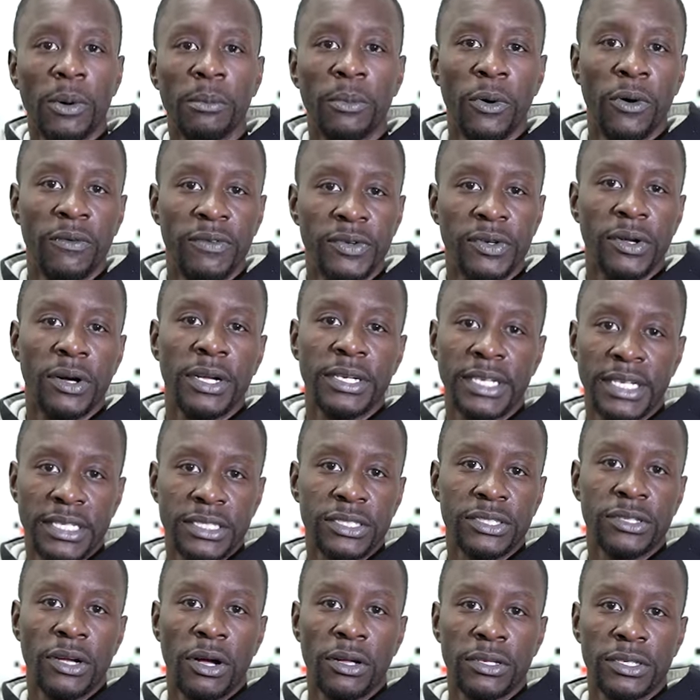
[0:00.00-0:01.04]
we're moving on to
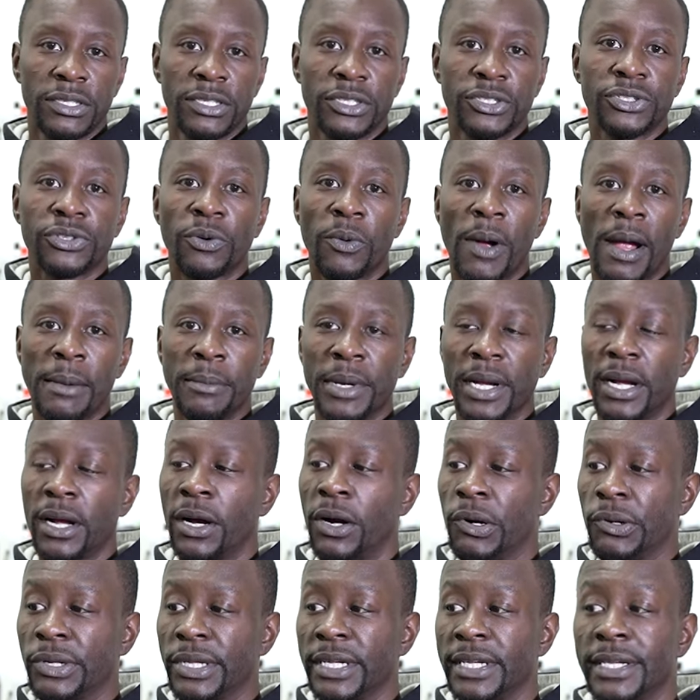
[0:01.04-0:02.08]
installing the ceramic
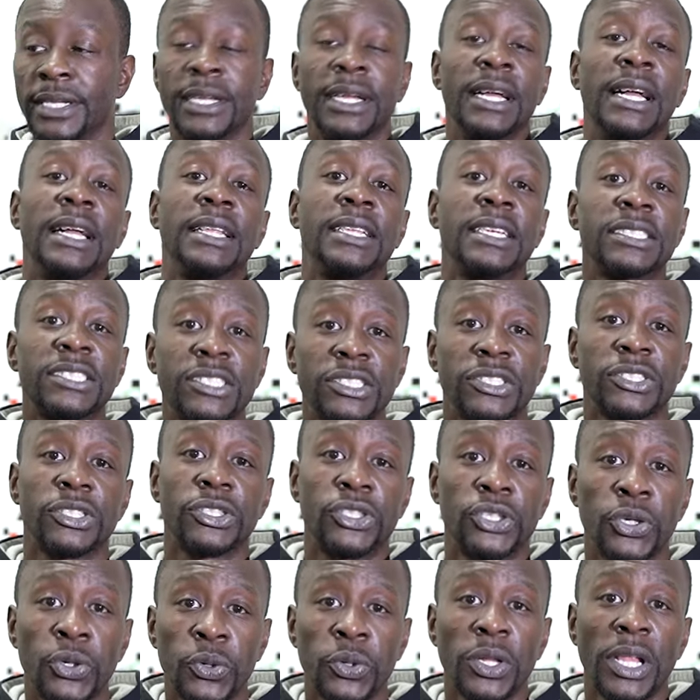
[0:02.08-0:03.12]
coating. This is a
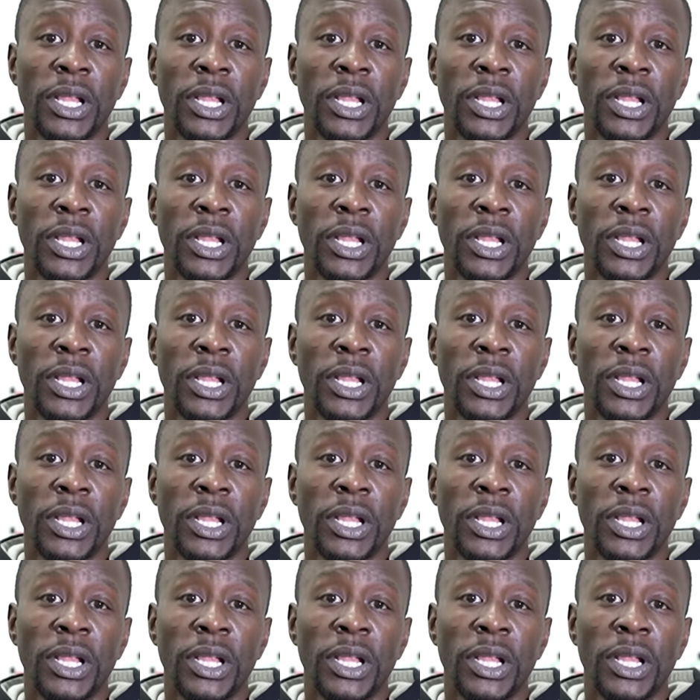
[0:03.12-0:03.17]
two